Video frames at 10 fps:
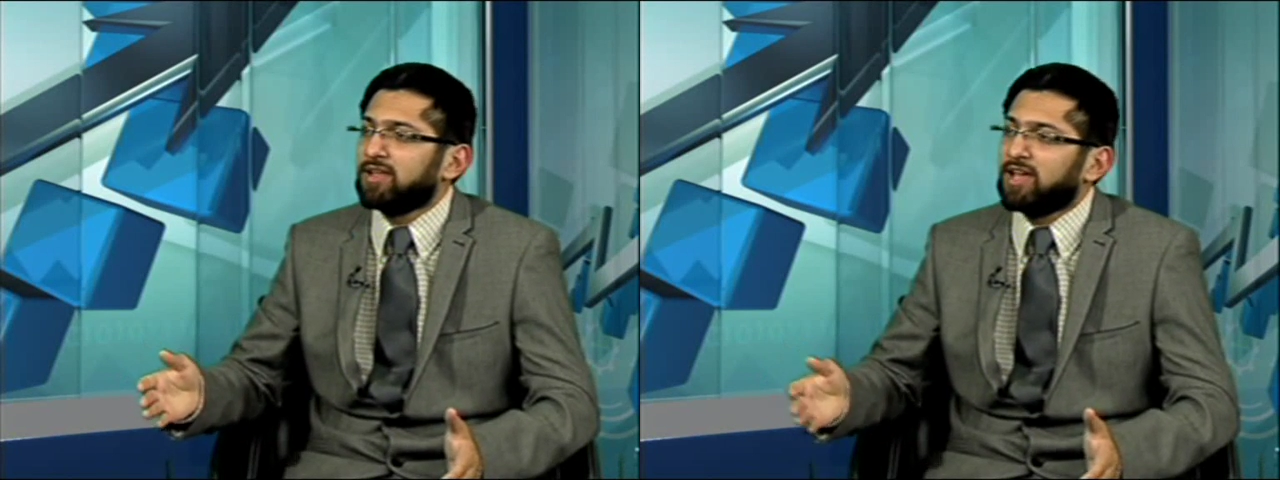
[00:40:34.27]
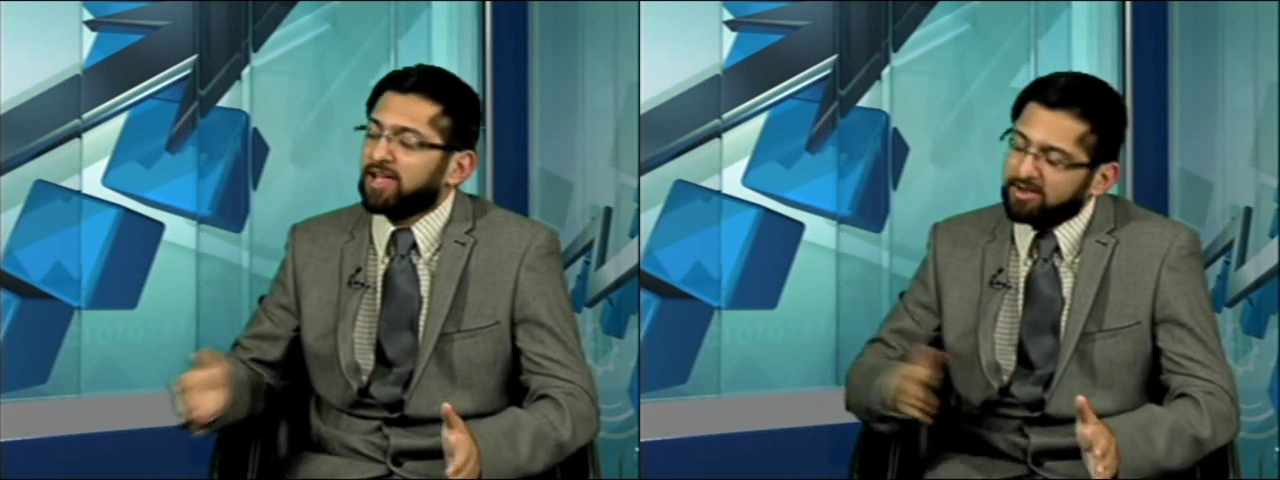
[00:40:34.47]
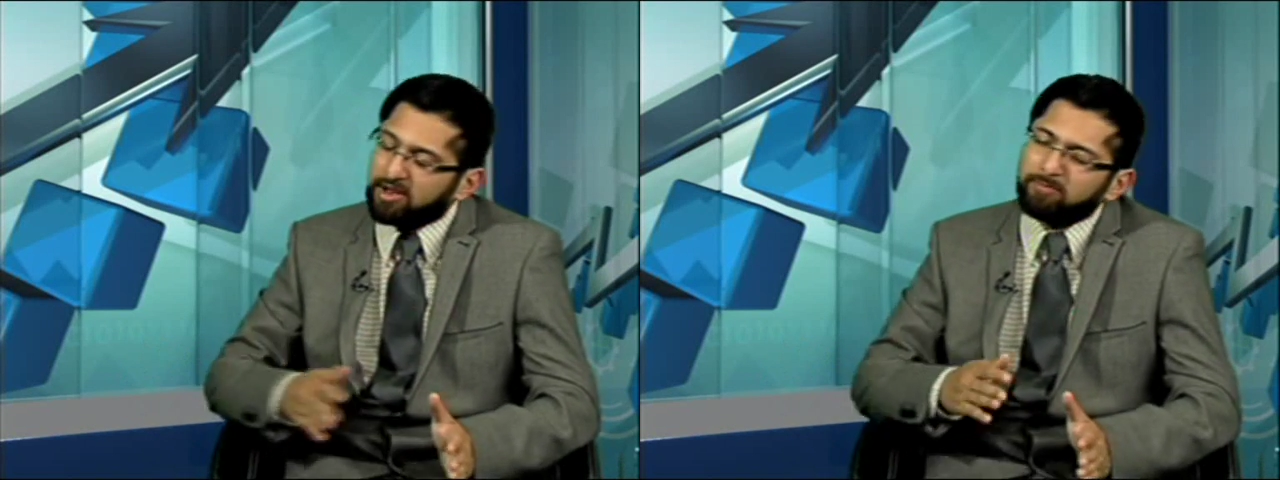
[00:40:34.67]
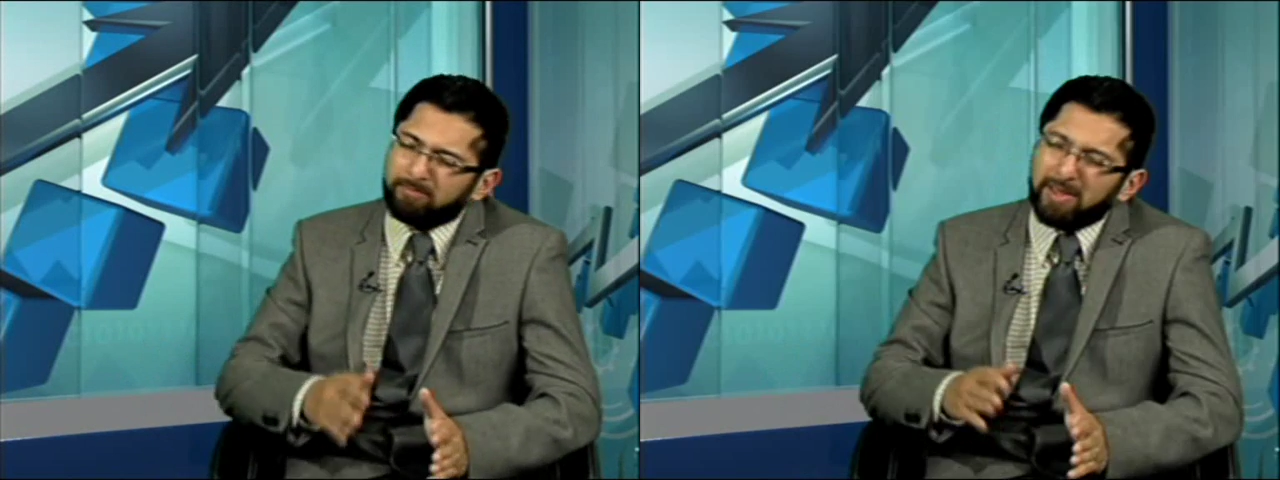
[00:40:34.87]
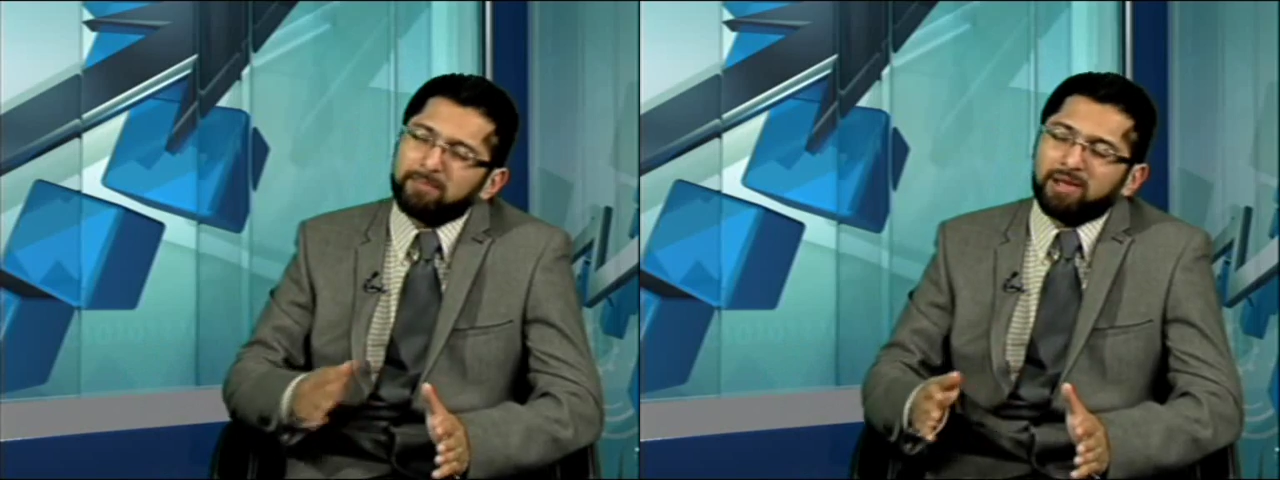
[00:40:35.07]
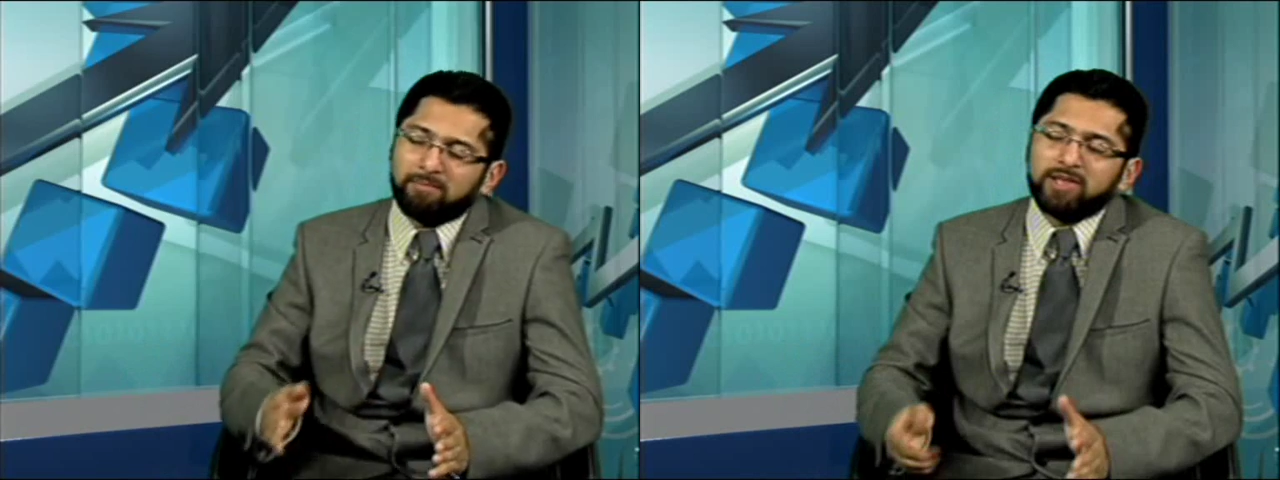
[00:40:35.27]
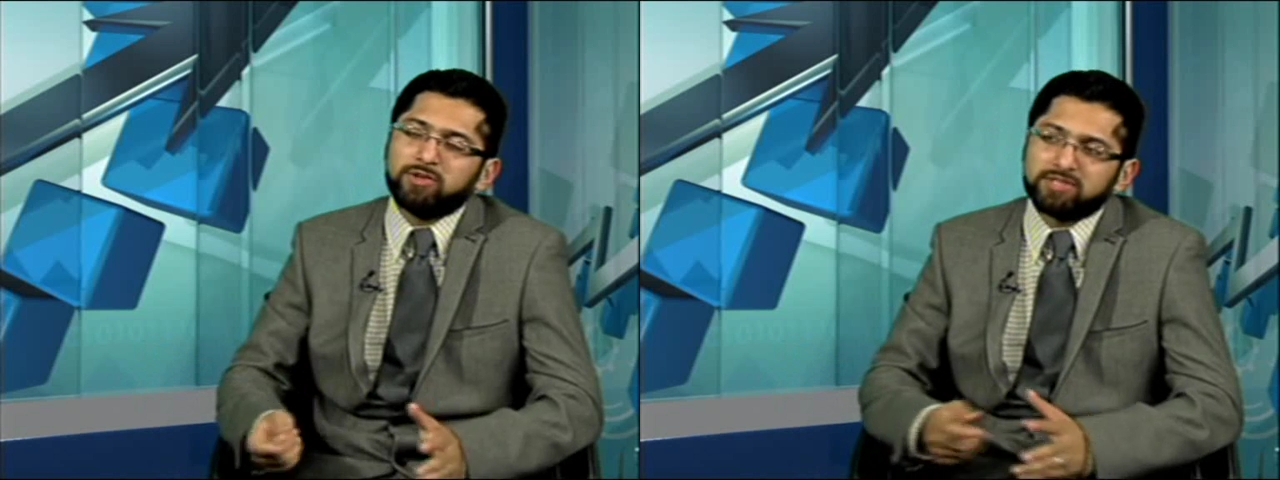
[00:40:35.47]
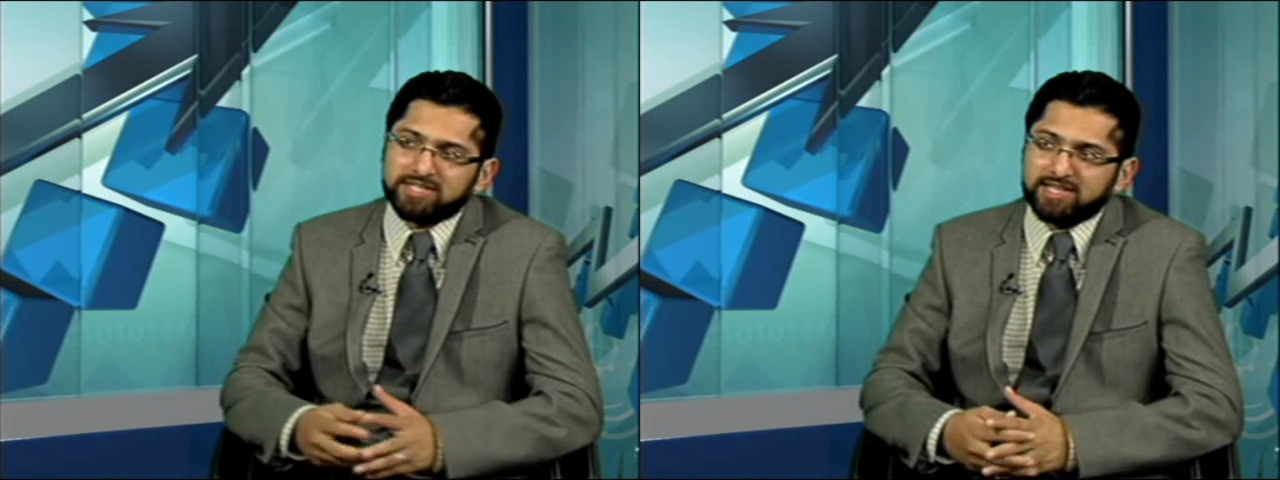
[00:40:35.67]
And bit by bit,
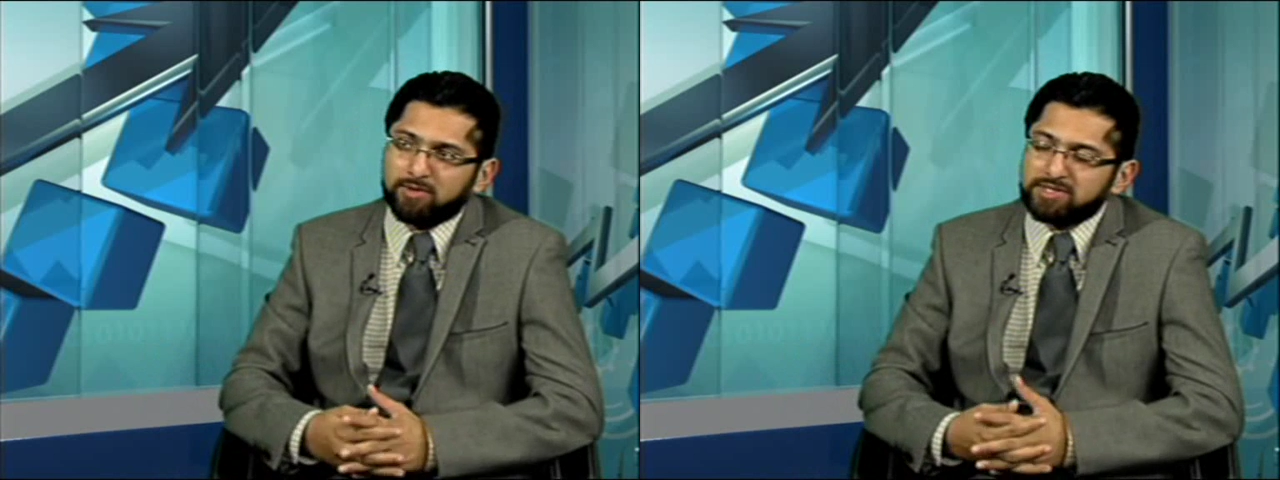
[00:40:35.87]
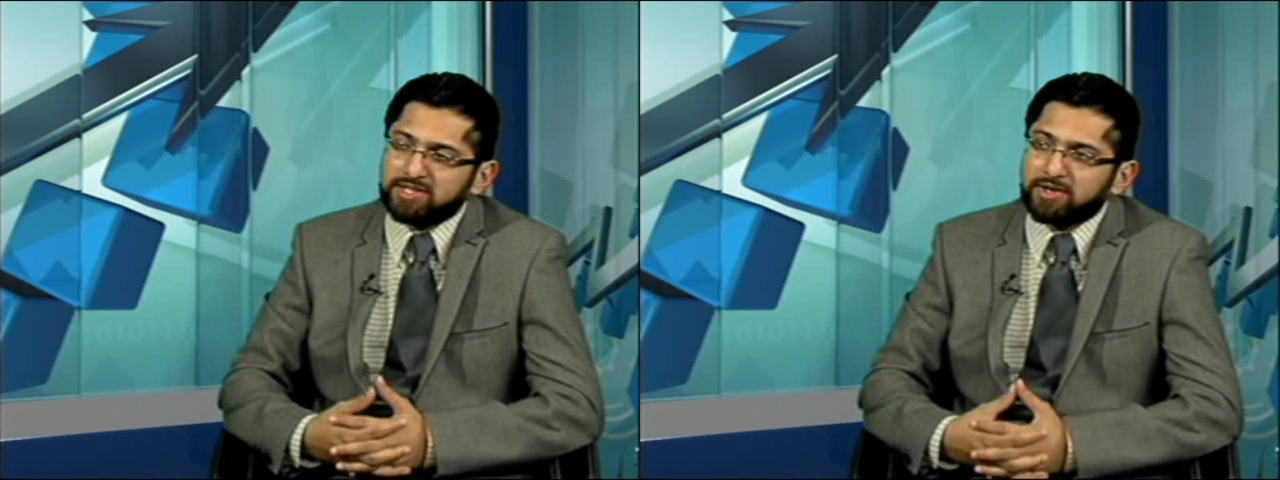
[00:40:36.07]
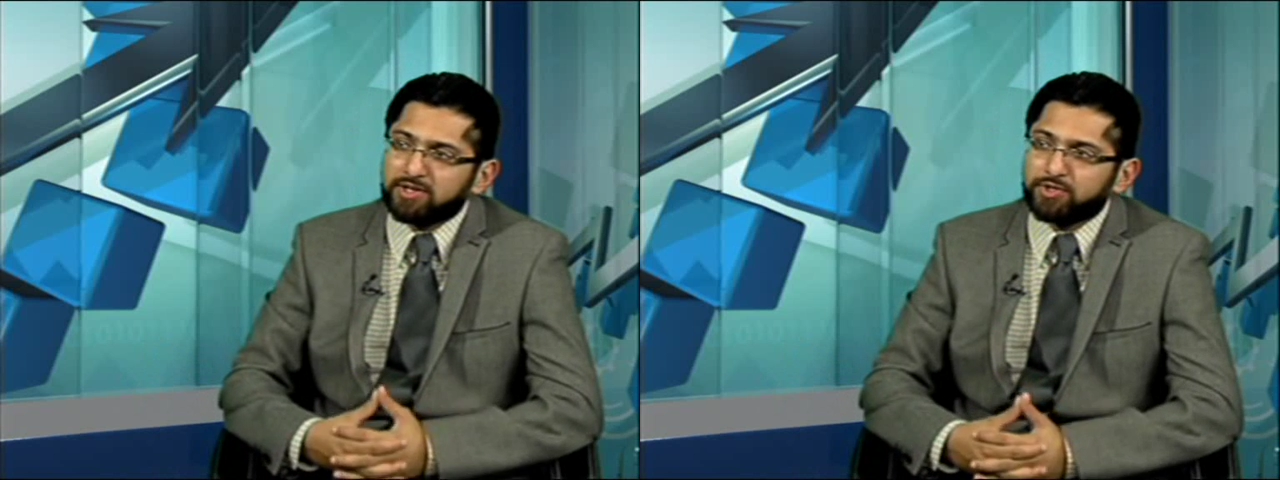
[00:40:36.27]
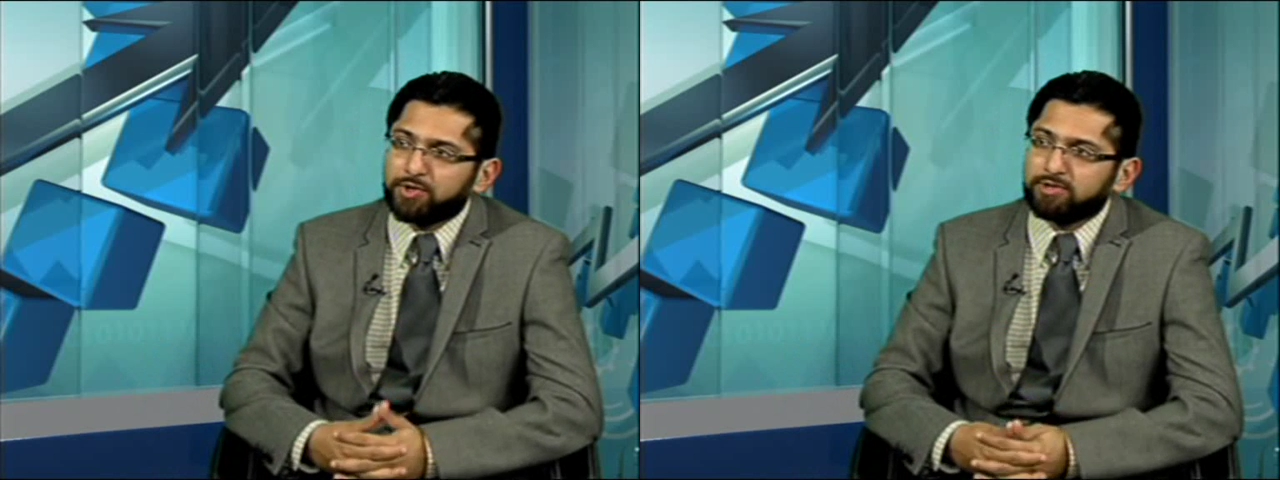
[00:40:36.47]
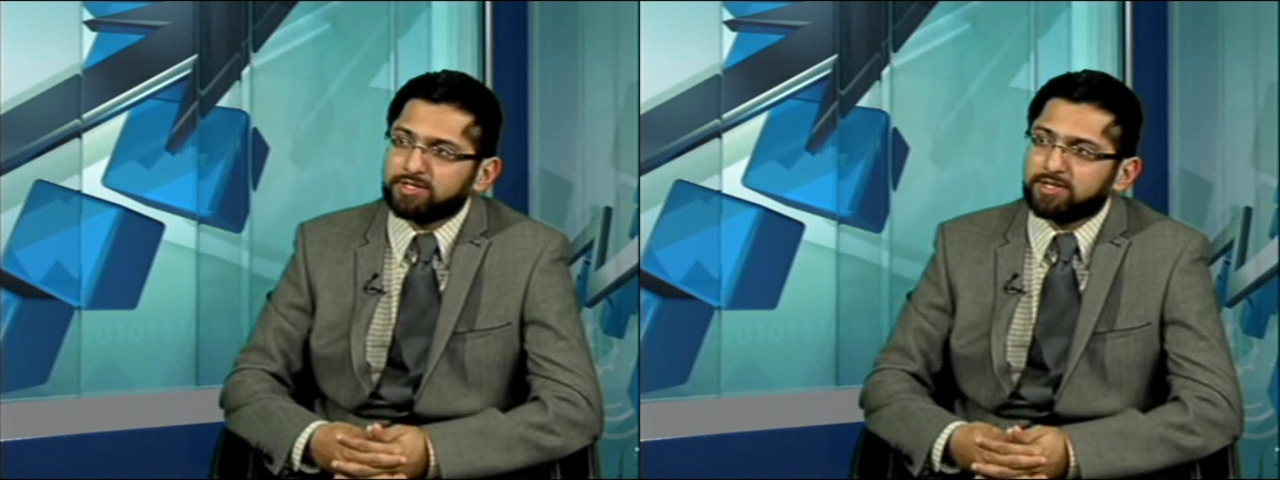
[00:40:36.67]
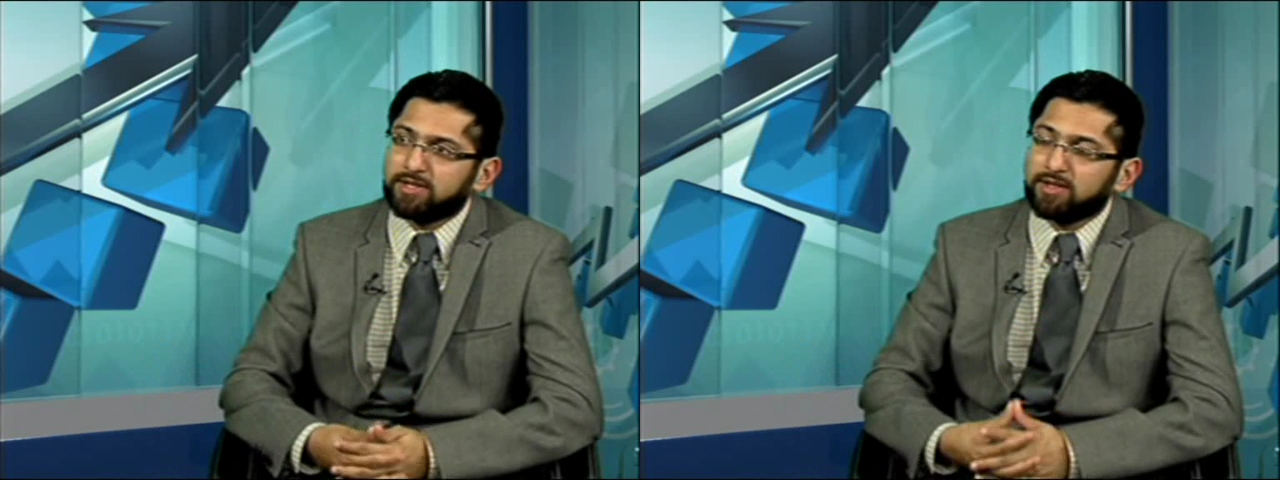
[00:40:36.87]
you'll see that with certain insurers.